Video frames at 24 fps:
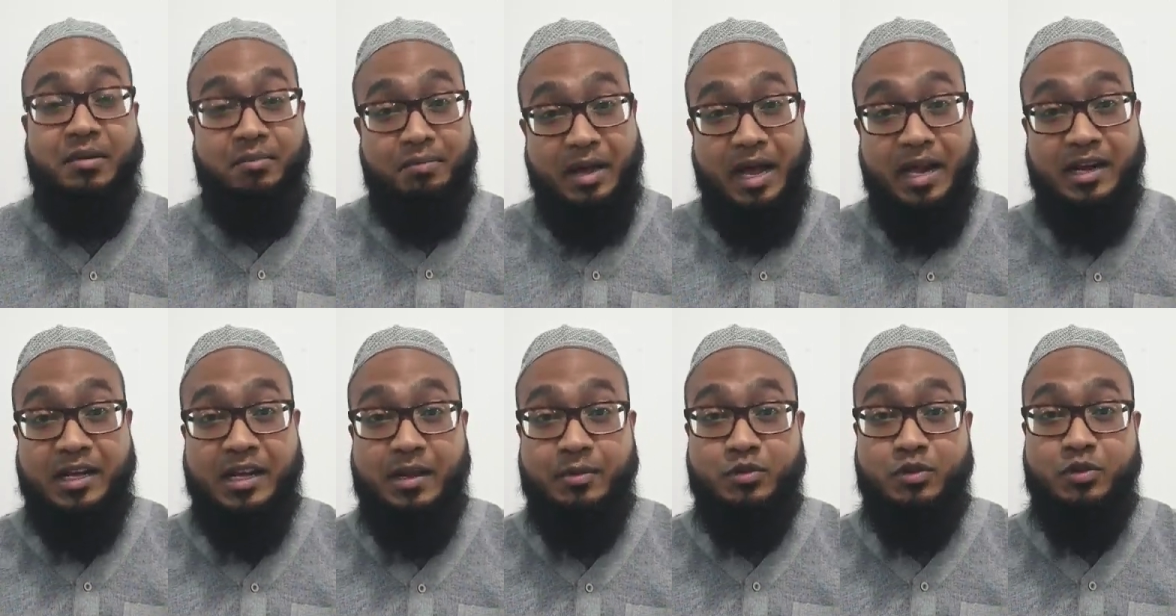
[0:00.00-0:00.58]

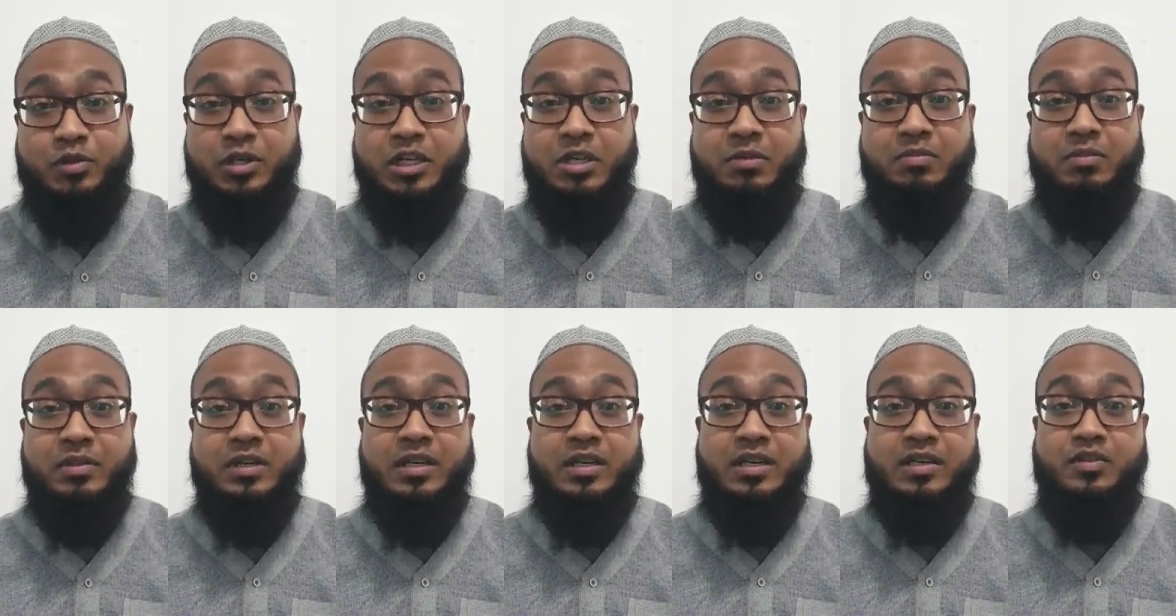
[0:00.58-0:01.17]
Bad comes to
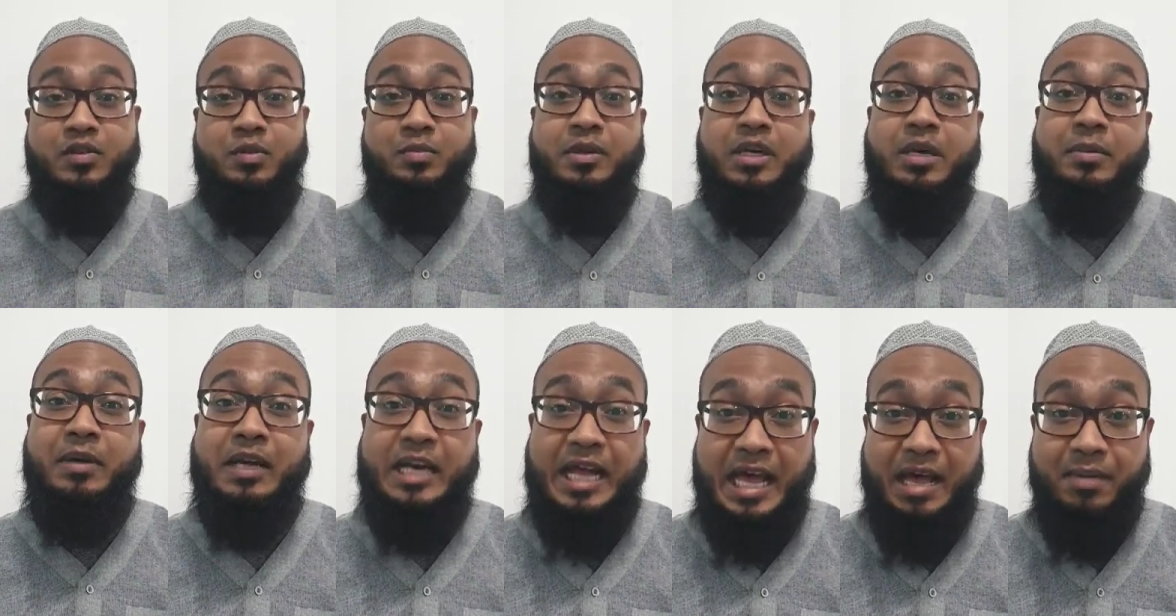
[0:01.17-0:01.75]
him, does not
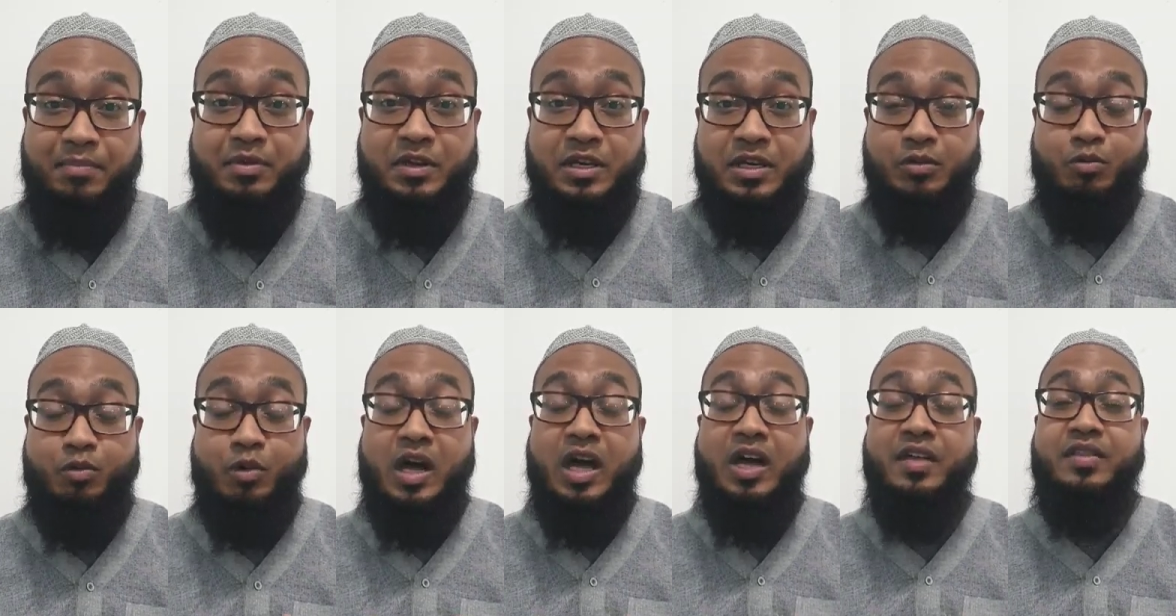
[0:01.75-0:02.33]
become unhappy,
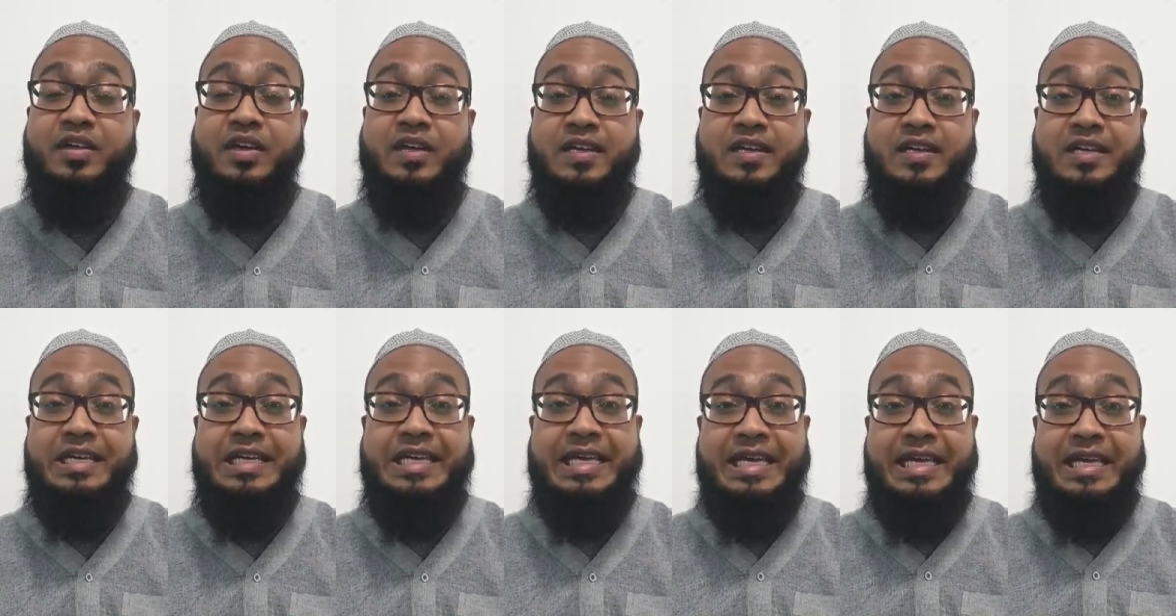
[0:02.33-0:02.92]
rather
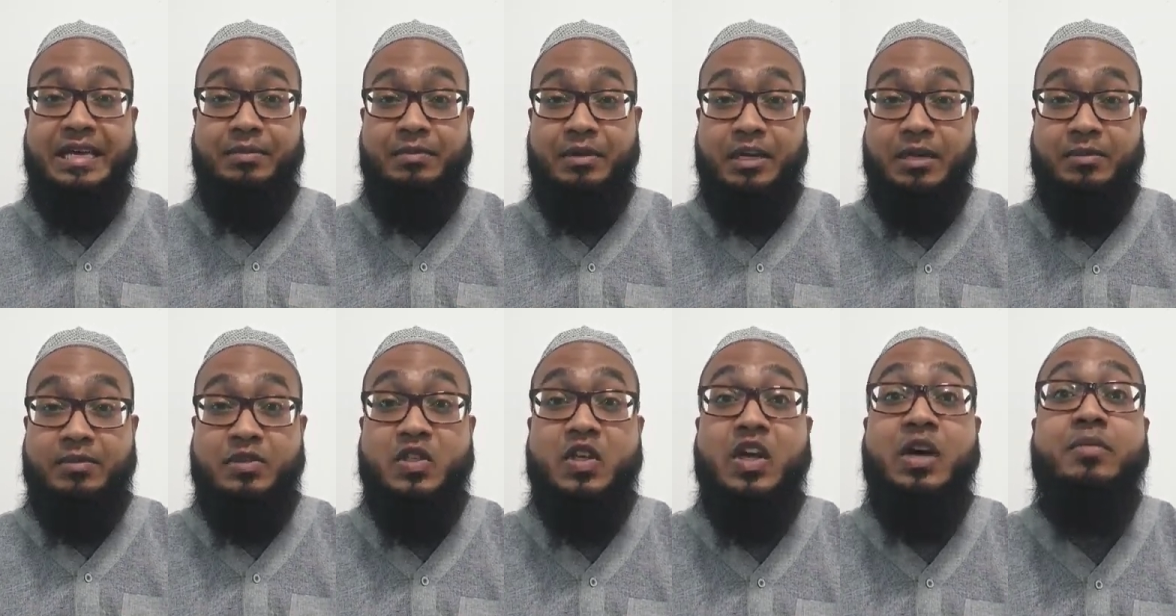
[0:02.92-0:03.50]
he
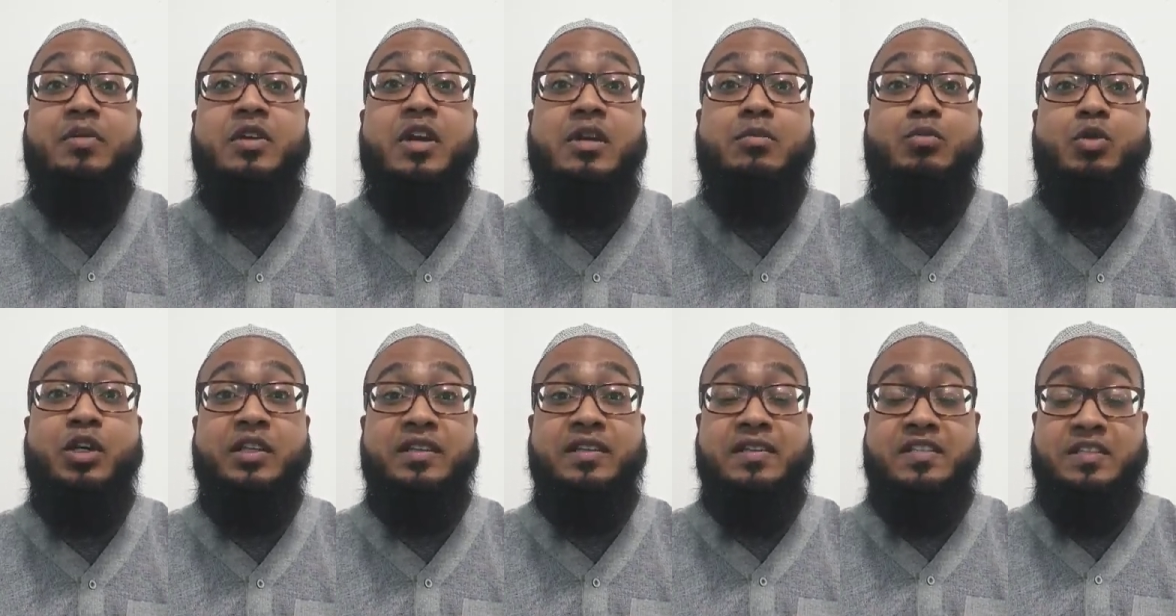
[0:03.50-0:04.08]
becomes sabir and
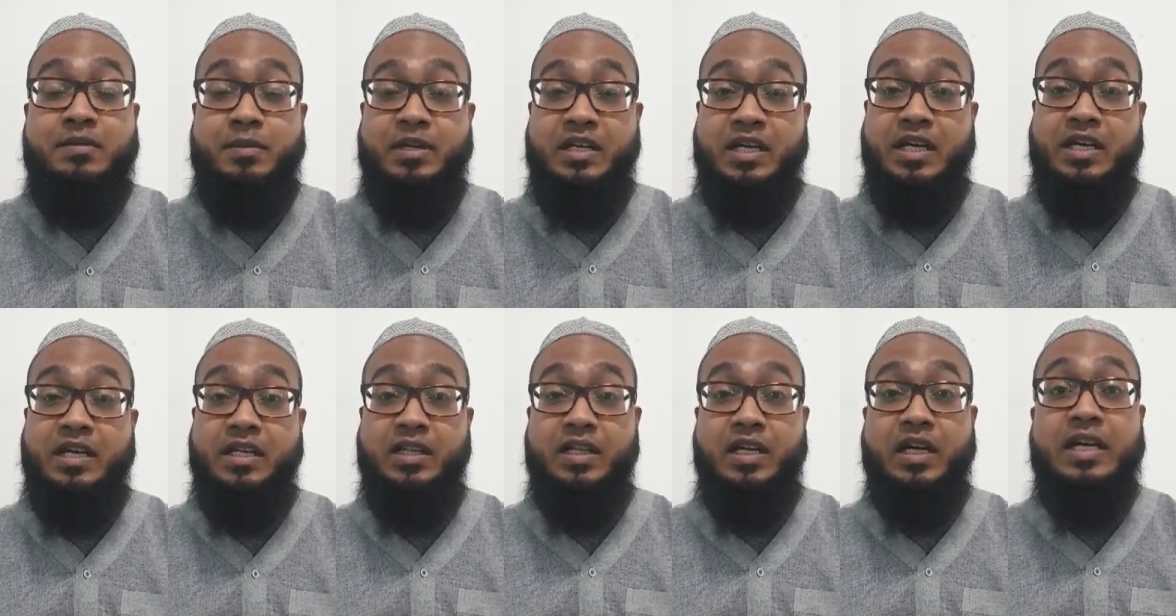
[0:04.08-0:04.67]
muhtasiban
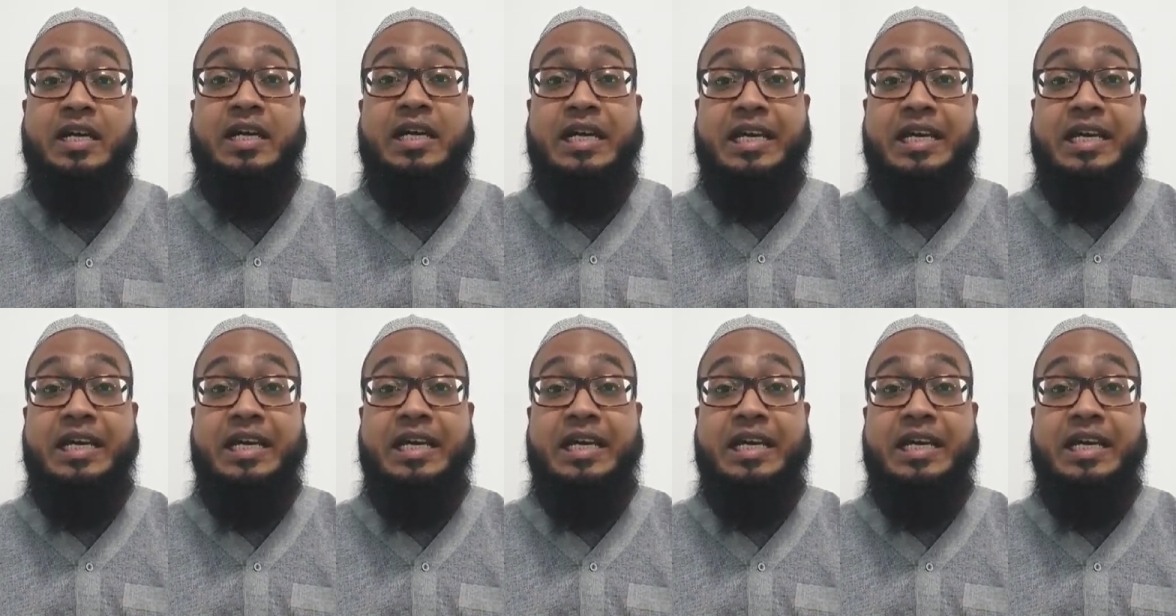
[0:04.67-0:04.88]
ala Allah.